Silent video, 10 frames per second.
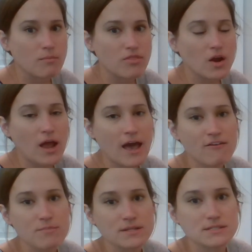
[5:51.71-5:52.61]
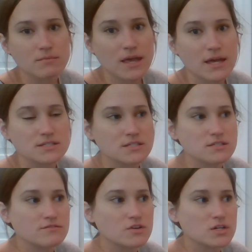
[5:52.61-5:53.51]
There have been some
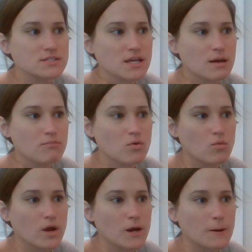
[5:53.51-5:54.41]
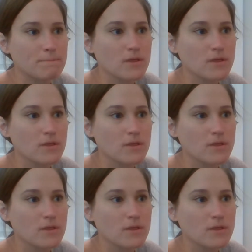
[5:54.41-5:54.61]
cases, for example, where,